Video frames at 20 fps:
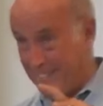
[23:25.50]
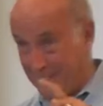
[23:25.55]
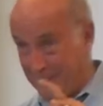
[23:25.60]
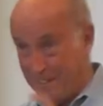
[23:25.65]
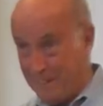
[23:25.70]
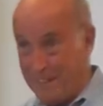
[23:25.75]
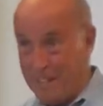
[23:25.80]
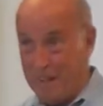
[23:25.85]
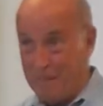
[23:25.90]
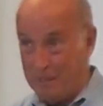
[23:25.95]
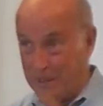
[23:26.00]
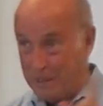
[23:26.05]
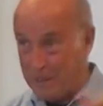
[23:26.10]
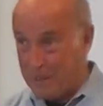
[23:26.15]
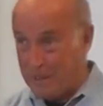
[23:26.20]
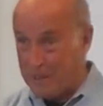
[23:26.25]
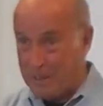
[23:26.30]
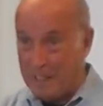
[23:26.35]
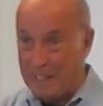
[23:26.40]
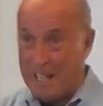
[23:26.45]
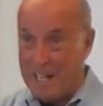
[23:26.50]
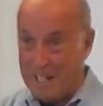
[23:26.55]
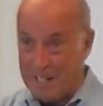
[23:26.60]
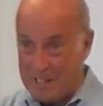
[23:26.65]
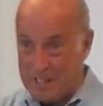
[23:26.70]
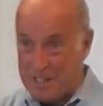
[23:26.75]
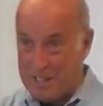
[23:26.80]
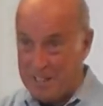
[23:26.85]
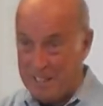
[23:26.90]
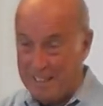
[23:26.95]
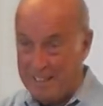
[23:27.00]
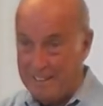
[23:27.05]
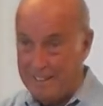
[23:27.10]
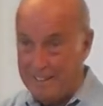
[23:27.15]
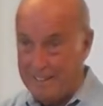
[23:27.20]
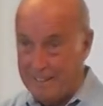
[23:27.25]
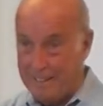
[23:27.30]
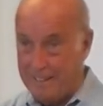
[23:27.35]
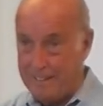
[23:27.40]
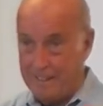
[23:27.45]
so you have to go to the letters,
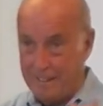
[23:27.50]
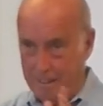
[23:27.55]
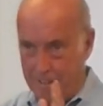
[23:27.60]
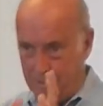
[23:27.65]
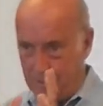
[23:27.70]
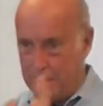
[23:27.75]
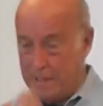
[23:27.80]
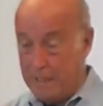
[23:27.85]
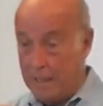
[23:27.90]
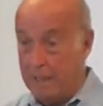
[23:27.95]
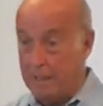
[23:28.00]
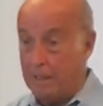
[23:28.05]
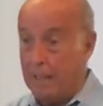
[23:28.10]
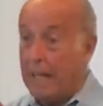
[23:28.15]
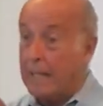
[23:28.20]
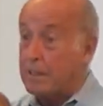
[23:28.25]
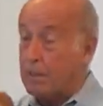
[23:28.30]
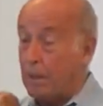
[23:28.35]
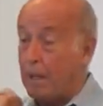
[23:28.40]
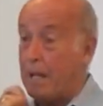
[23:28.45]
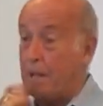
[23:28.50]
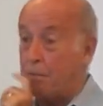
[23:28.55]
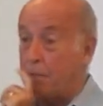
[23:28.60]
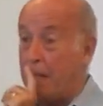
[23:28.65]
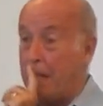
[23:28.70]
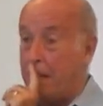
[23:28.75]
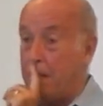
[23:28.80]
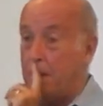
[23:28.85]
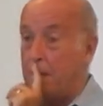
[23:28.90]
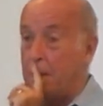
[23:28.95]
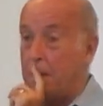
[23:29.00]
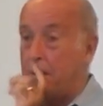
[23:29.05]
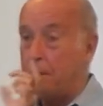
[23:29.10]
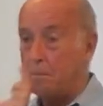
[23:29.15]
which I actually have read,